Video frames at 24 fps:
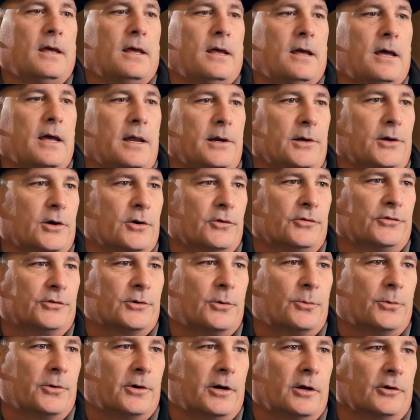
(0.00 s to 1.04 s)
had to go
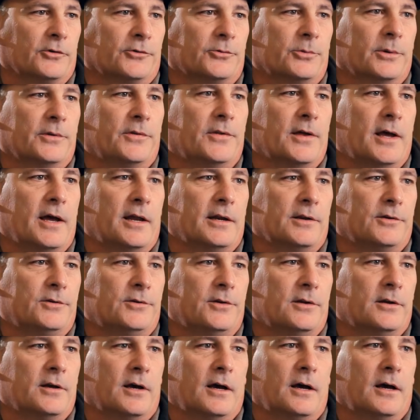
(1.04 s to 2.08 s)
somewhere else with that.
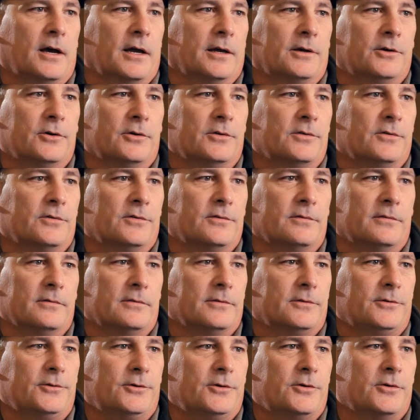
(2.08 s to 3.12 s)
I
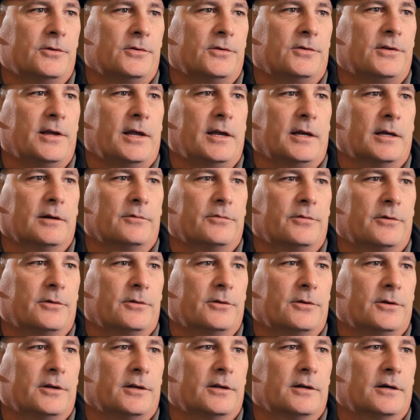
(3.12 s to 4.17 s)
couldn't take it for
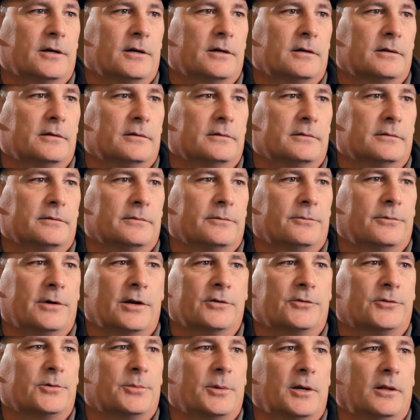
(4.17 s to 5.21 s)
the
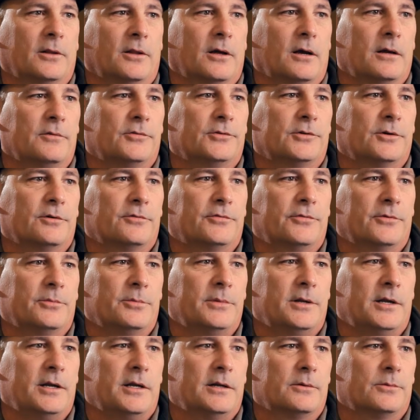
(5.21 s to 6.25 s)
rest of my life. So for
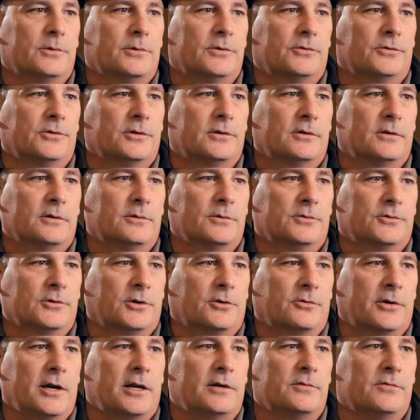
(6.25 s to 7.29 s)
me, it was a
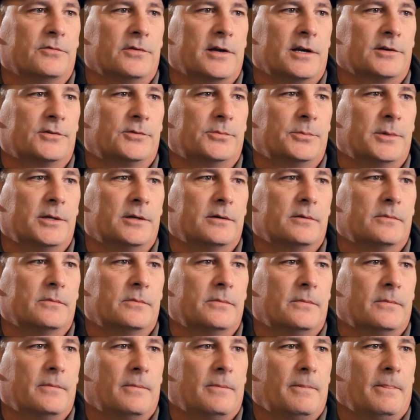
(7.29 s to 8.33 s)
great investment,
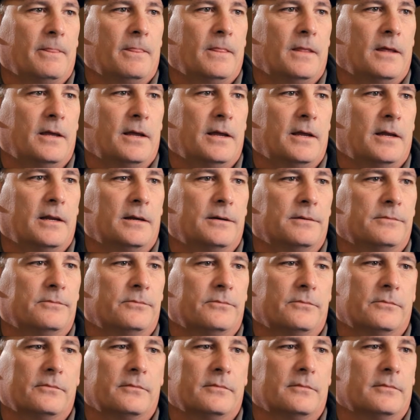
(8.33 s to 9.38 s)
and
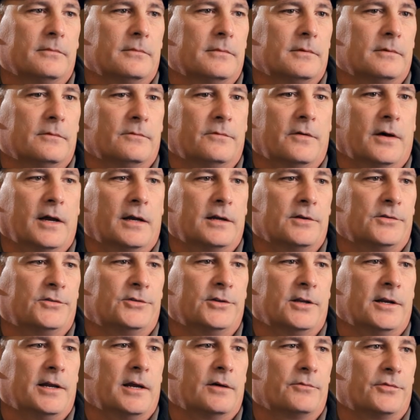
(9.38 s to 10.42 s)
if I could
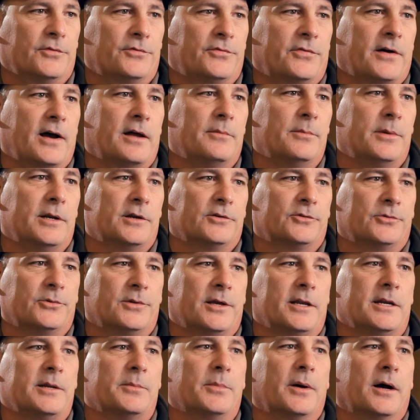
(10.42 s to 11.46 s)
sit down for 5 minutes
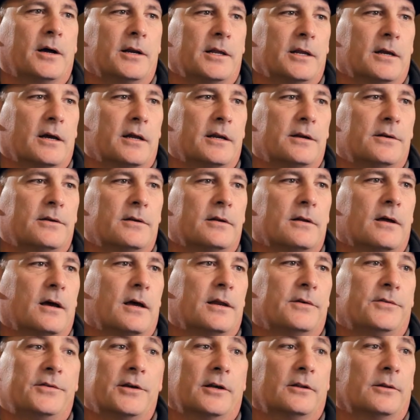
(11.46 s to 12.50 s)
with anybody,
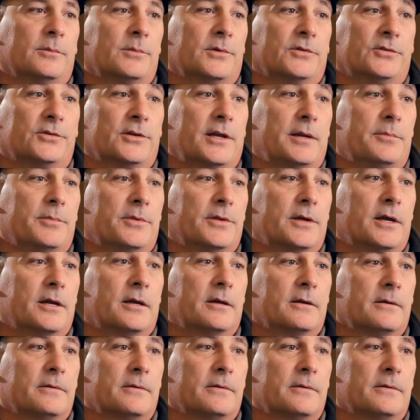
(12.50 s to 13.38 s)
I'd tell them the same thing.